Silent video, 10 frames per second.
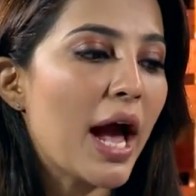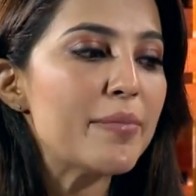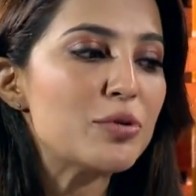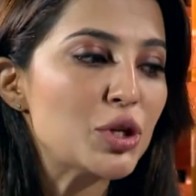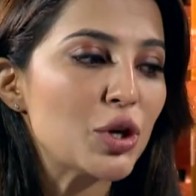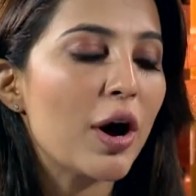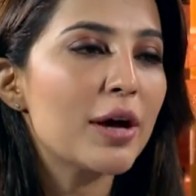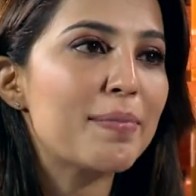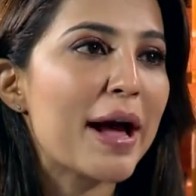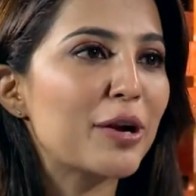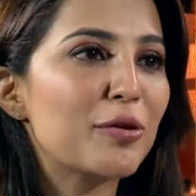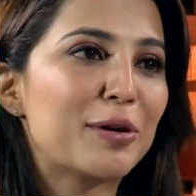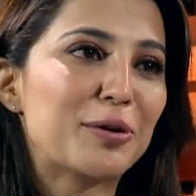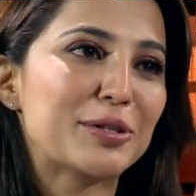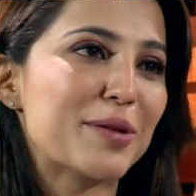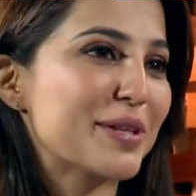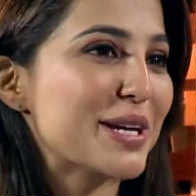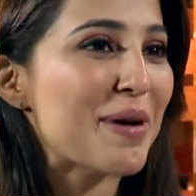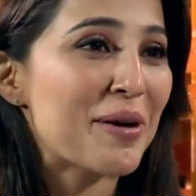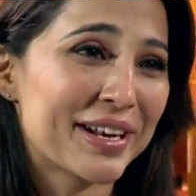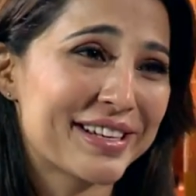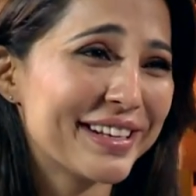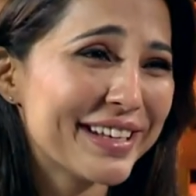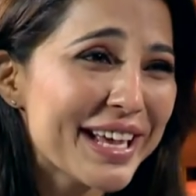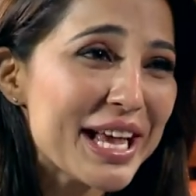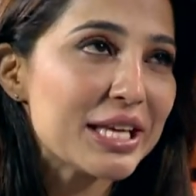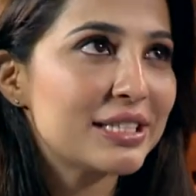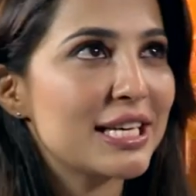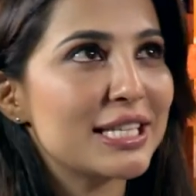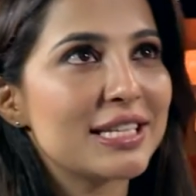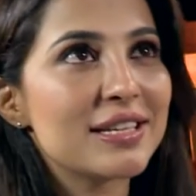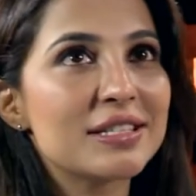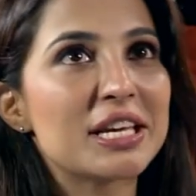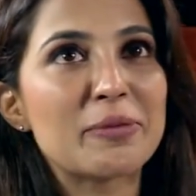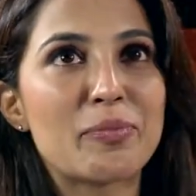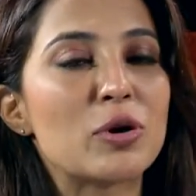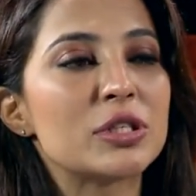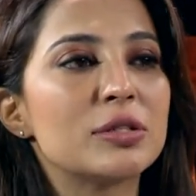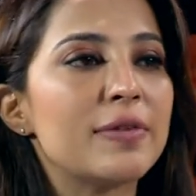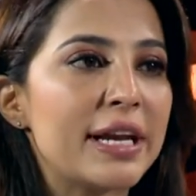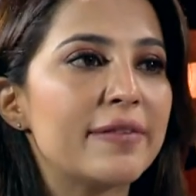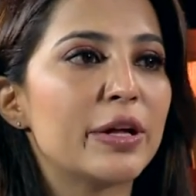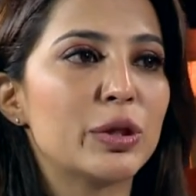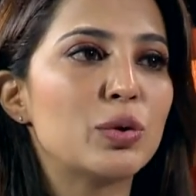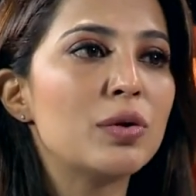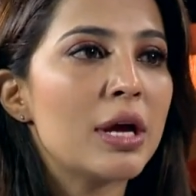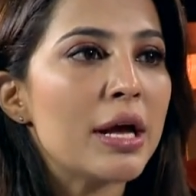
I'm sure Bangalore will do something about it. since these reports veli vannu